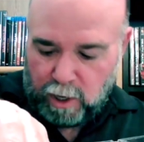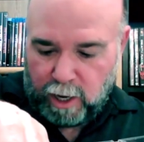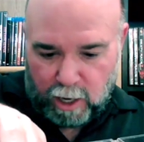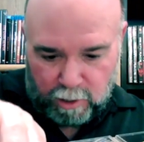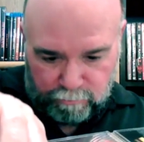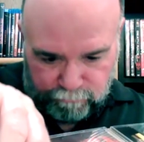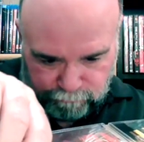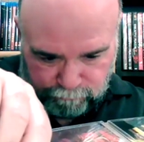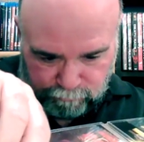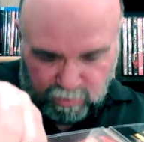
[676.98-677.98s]

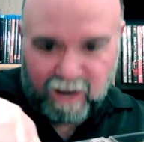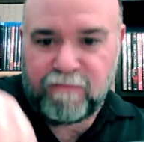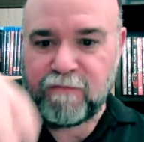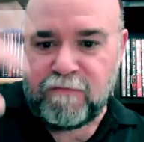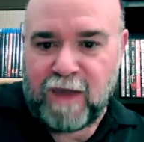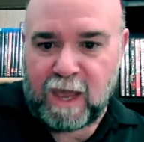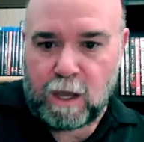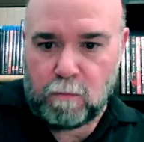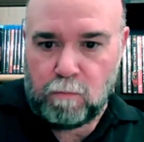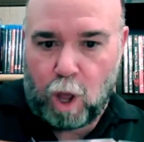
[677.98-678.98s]
like
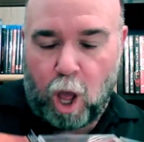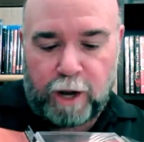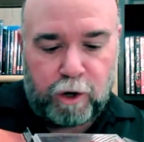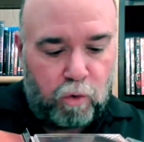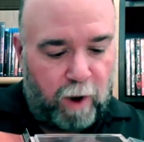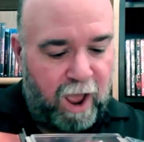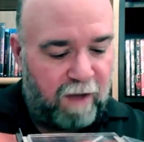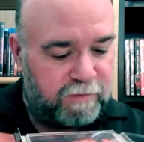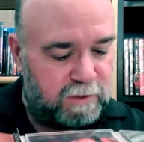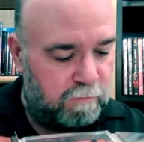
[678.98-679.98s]
fake
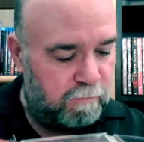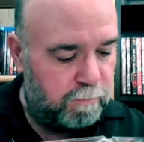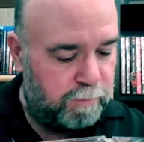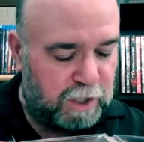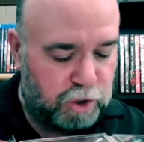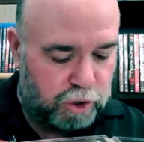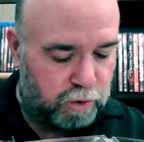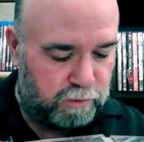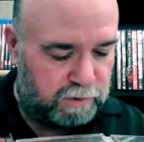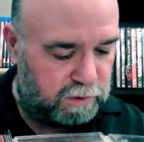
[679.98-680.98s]
autographed
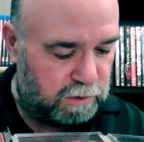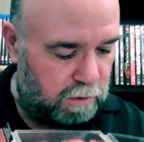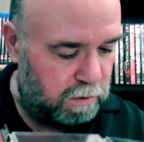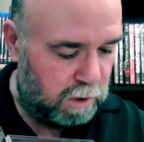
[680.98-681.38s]
pictures